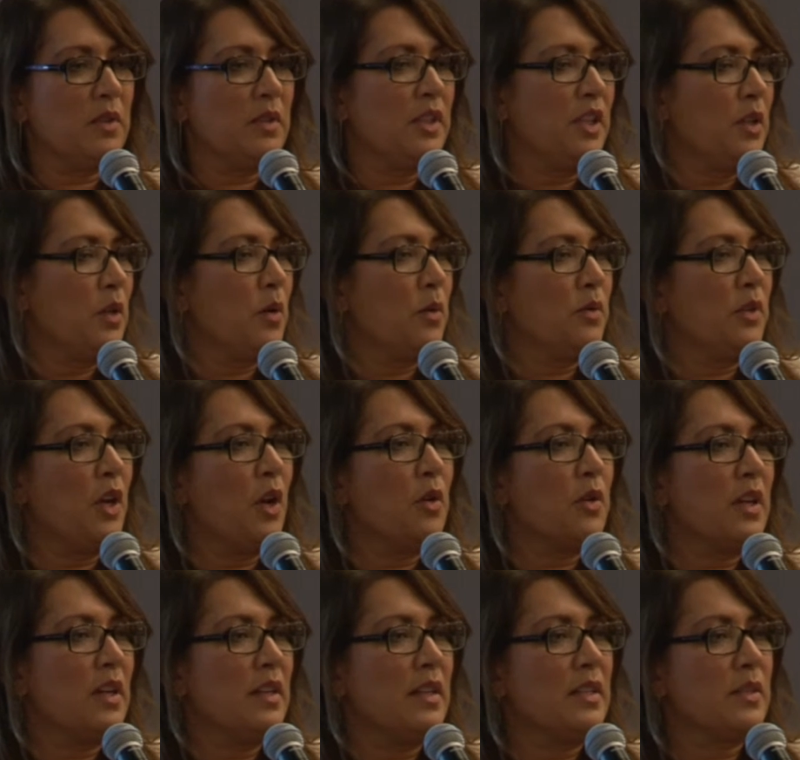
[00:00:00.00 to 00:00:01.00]
You know,
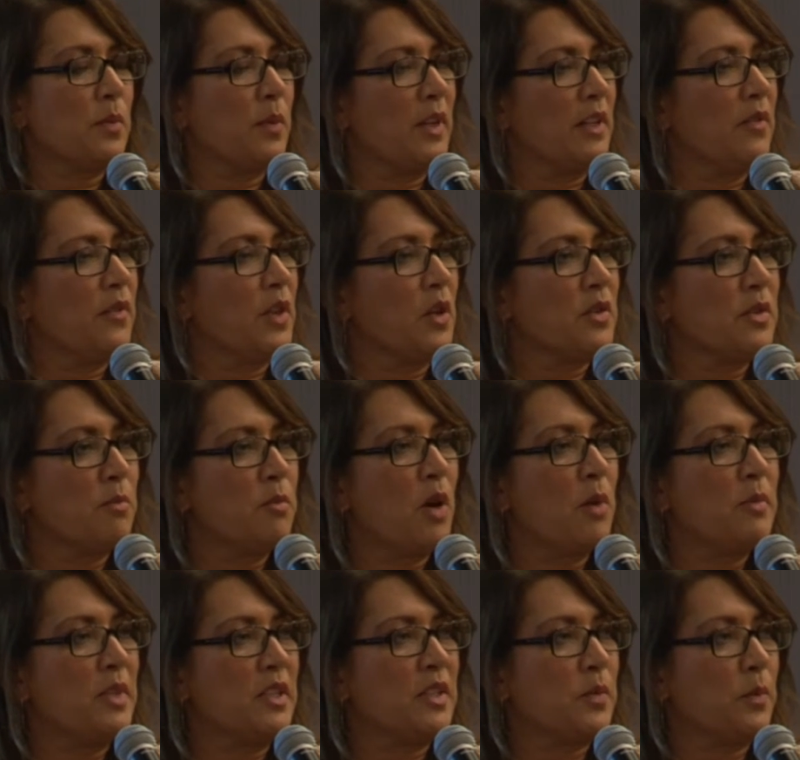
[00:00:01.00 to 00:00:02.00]
yoga is one of those
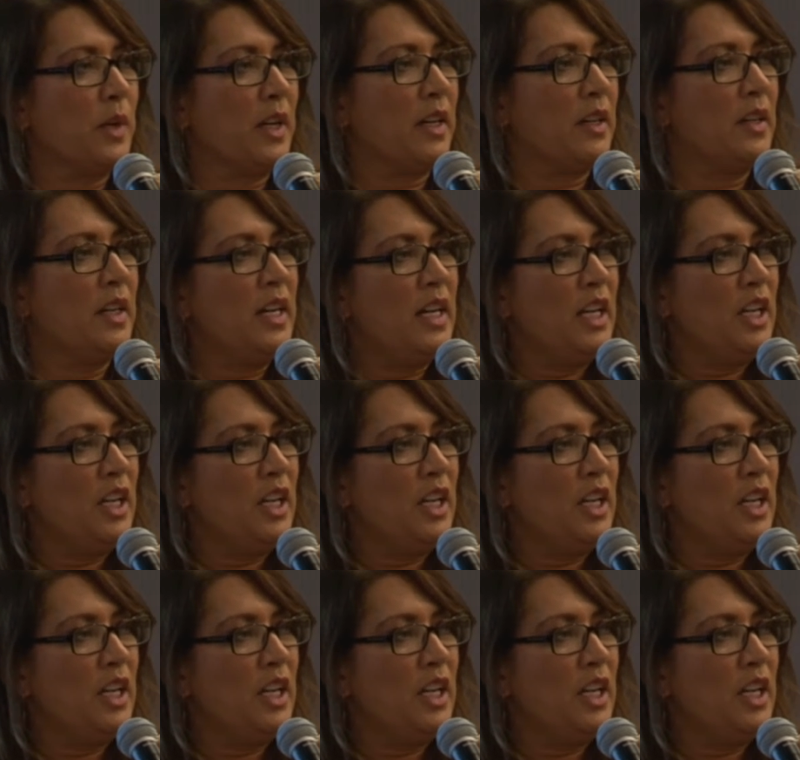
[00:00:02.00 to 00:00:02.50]
moments where